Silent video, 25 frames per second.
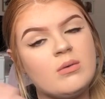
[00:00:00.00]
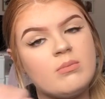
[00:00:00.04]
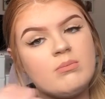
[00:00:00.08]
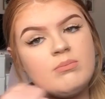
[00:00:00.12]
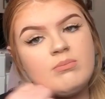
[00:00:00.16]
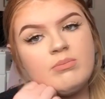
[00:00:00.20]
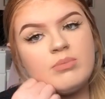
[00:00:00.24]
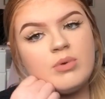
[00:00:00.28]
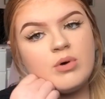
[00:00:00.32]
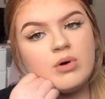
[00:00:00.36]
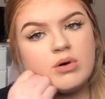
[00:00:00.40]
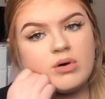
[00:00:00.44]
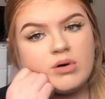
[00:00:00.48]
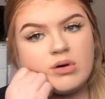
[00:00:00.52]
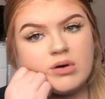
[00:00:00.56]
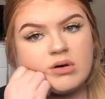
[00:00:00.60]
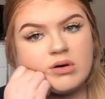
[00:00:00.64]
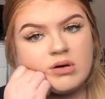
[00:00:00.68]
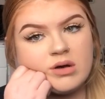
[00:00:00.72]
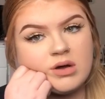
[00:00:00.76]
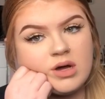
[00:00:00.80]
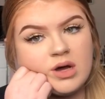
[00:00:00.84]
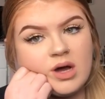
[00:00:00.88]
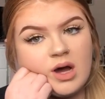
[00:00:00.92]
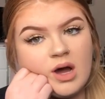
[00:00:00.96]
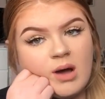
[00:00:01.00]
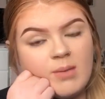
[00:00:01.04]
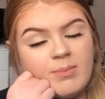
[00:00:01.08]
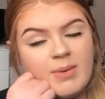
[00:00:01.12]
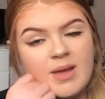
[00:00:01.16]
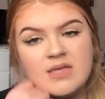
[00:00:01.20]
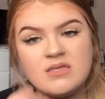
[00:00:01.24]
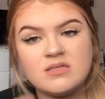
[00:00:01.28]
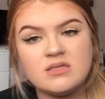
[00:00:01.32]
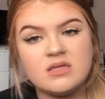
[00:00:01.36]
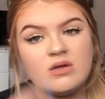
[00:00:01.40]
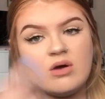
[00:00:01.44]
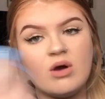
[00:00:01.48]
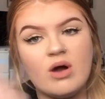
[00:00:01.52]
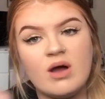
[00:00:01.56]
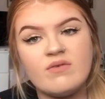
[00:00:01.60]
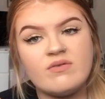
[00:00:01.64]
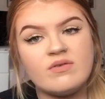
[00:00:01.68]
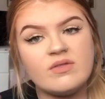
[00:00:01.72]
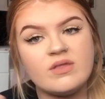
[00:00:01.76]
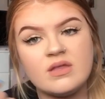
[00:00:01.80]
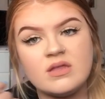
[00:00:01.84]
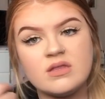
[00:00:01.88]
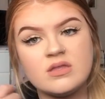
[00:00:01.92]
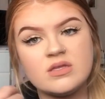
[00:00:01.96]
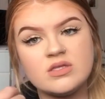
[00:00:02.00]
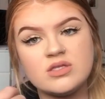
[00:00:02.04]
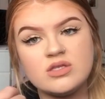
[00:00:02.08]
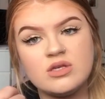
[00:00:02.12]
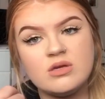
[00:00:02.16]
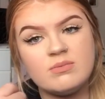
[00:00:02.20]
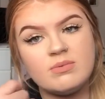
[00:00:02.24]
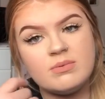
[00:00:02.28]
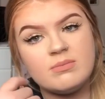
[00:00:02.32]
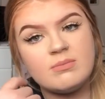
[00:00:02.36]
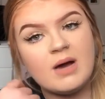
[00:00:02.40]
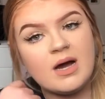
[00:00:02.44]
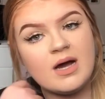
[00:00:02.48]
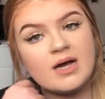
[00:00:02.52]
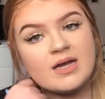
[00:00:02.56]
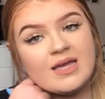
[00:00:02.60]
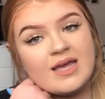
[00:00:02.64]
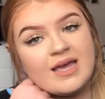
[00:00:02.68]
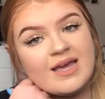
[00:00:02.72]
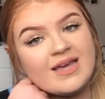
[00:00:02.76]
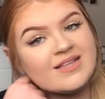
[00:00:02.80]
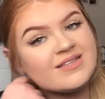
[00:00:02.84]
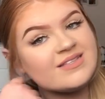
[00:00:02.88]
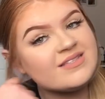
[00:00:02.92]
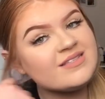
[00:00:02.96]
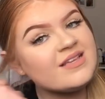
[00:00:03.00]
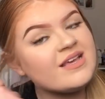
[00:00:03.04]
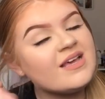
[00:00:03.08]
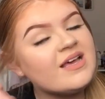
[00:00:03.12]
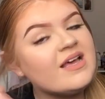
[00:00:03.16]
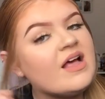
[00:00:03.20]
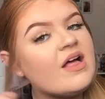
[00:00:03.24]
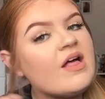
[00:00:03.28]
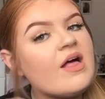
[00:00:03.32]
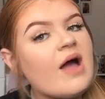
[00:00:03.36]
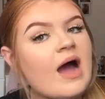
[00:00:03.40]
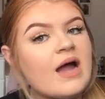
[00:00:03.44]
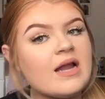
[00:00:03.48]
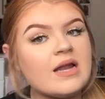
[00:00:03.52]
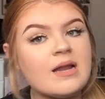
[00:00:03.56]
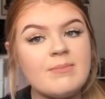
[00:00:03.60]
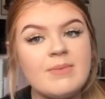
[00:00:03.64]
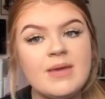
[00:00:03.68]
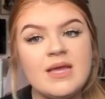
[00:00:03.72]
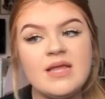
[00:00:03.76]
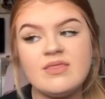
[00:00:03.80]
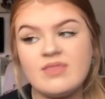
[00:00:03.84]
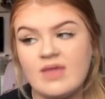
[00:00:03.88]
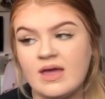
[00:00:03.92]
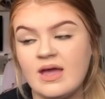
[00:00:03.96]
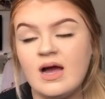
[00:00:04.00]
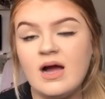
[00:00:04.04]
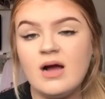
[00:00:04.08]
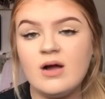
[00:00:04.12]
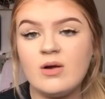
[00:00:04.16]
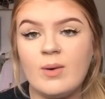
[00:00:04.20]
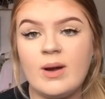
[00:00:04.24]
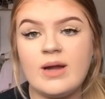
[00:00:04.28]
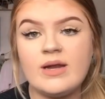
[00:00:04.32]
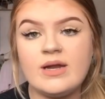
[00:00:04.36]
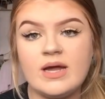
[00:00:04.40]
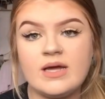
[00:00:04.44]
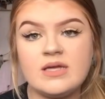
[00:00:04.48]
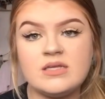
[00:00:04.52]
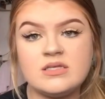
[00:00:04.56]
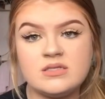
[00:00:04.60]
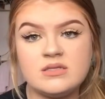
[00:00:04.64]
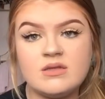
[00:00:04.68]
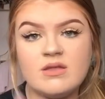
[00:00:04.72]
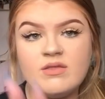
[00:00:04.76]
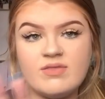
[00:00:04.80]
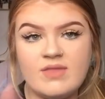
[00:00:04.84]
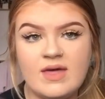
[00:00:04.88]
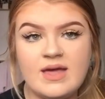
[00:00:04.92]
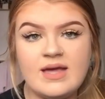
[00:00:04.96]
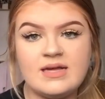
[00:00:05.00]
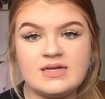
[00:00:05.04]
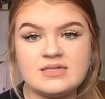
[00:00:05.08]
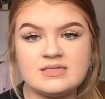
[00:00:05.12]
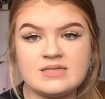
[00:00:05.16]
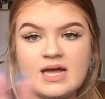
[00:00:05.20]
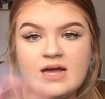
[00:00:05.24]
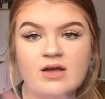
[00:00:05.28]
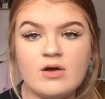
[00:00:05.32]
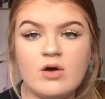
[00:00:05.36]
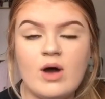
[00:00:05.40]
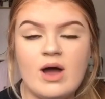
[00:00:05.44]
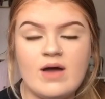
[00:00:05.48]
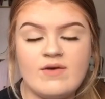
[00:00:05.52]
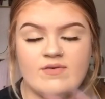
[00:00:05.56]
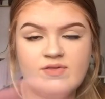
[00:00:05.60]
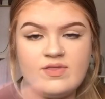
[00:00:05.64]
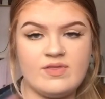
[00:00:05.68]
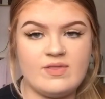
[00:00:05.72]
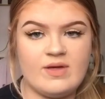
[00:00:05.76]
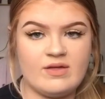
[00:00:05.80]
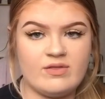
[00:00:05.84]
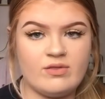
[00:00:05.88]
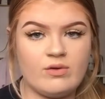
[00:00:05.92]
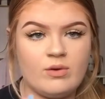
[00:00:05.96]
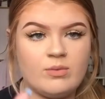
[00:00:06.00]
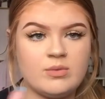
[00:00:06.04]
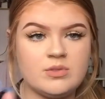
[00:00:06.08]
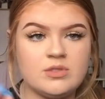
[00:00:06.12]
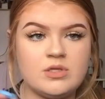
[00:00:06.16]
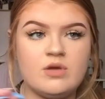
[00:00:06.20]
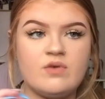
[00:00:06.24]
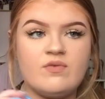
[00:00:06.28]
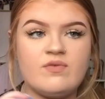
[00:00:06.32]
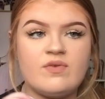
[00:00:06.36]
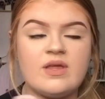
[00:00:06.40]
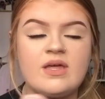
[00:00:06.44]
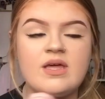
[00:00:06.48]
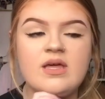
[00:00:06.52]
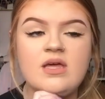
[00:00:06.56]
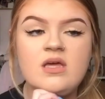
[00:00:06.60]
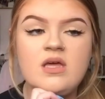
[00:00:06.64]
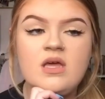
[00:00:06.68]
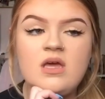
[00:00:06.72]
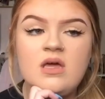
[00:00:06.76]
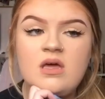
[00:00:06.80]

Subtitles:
But I basically got everything in the supermarkets. And I mean, they are quite nice things. I got everything that I thought was lovely.